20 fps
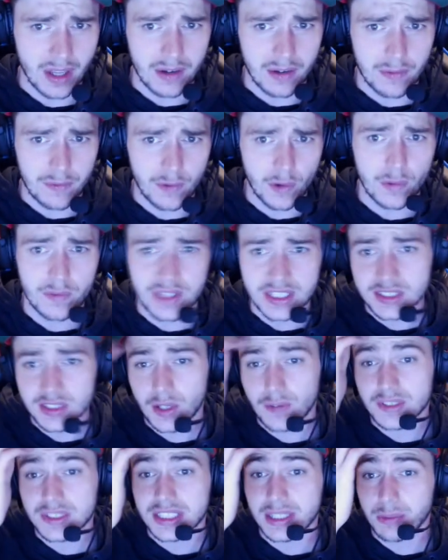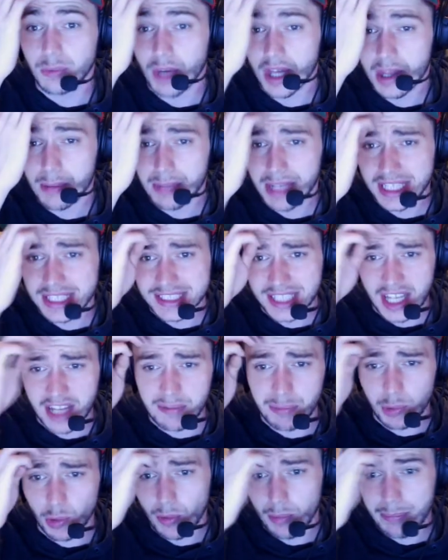Fourthly, so obviously one of the players that
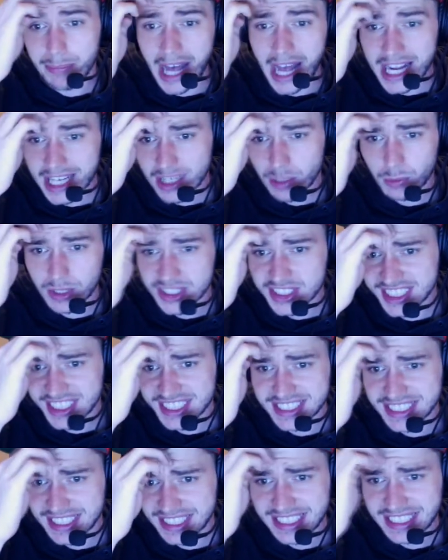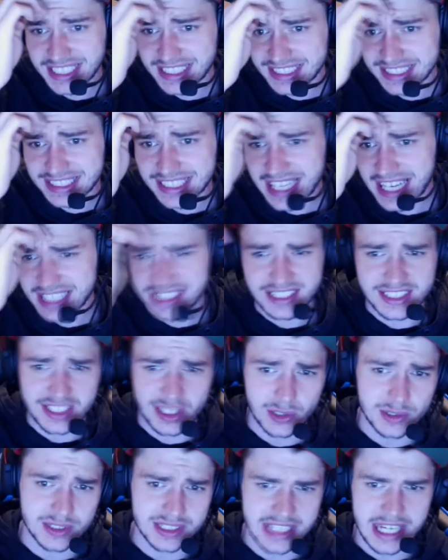they've brought back, which is indeed Zed.
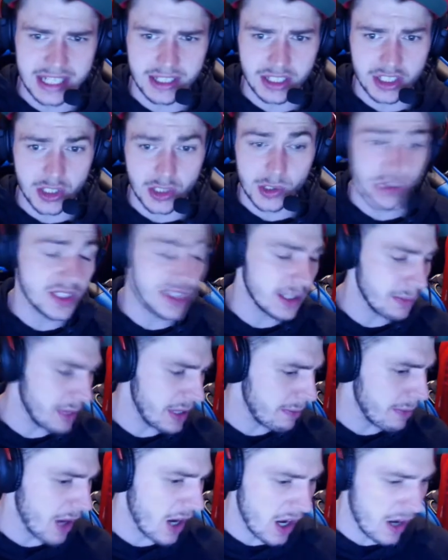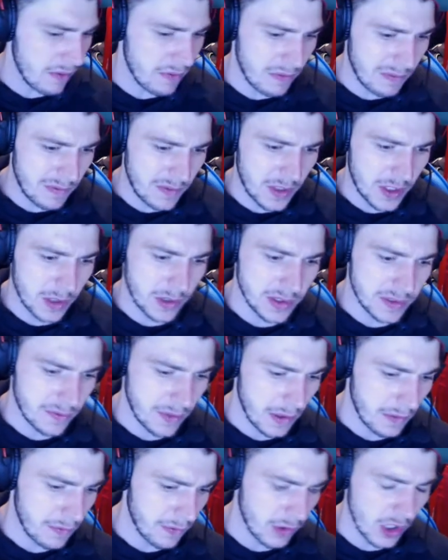So Zed used to be part of Infused
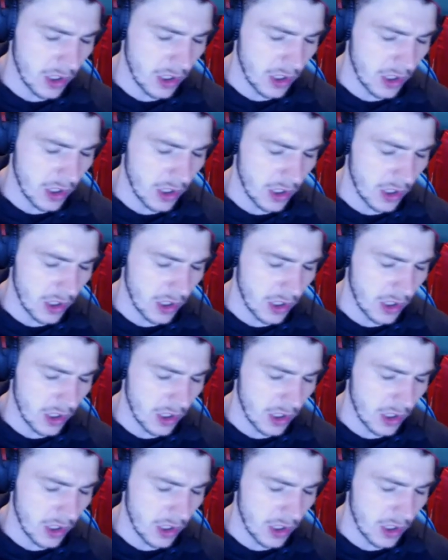for a long period of time.